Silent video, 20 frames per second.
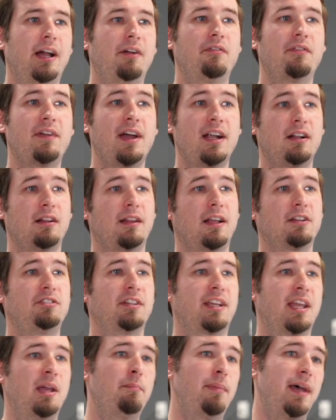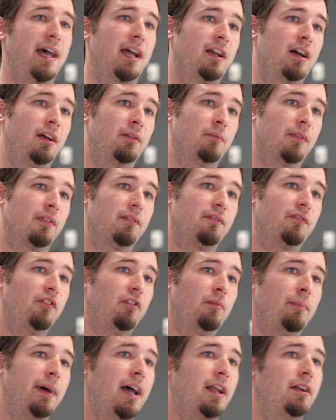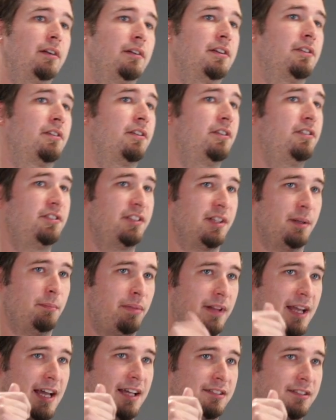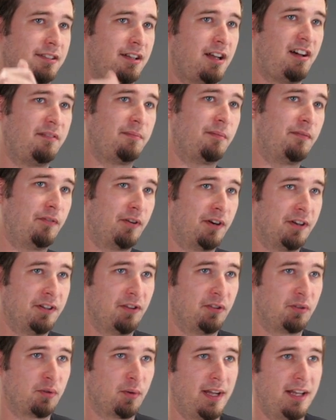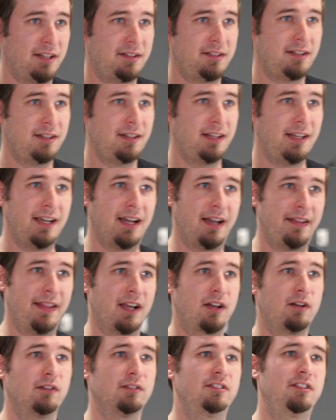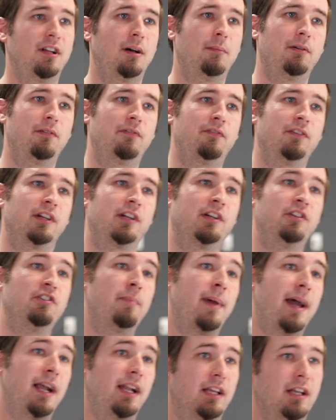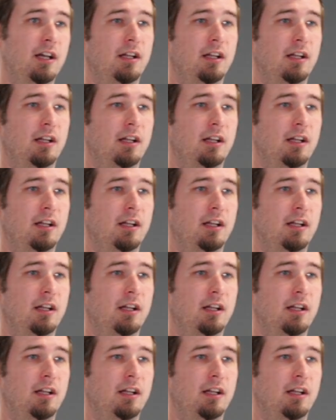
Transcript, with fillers: If you've got an electric impact gun with a full battery, you could usually blast it off before it knows what hits it, and that goes double for a good pneumatic